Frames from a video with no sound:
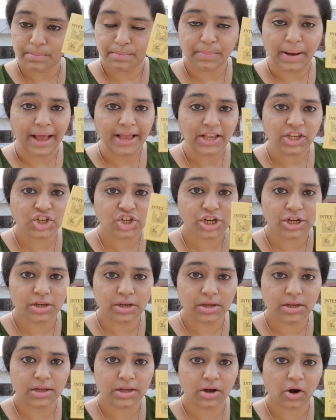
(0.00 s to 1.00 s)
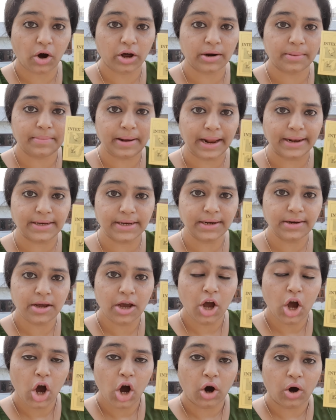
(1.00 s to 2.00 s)
patch or a band-aid
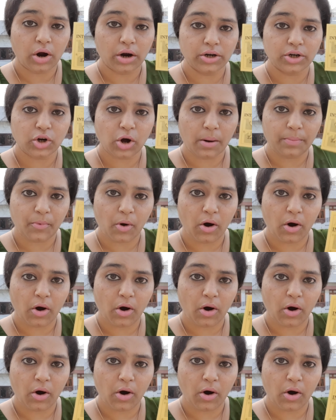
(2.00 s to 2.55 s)
on top